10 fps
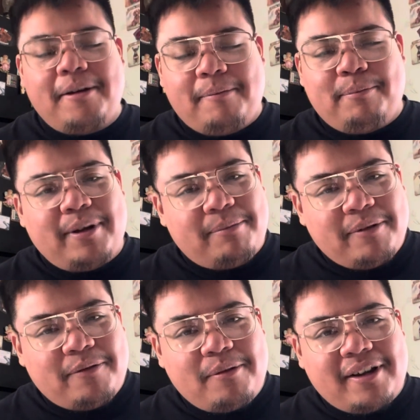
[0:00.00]
But
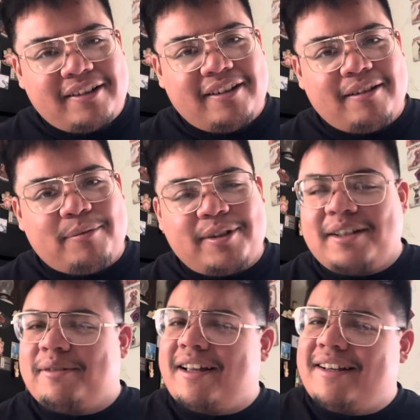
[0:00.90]
before we get to number
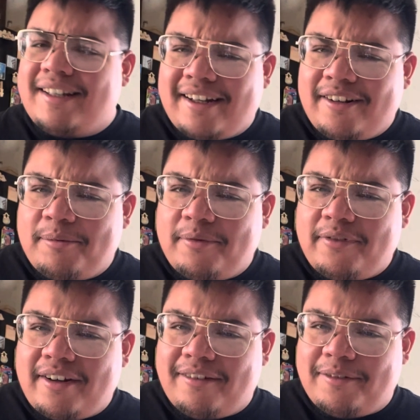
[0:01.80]
6, we got to take care of number
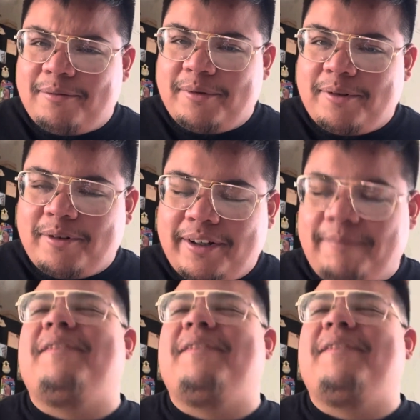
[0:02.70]
5. Don't we agree?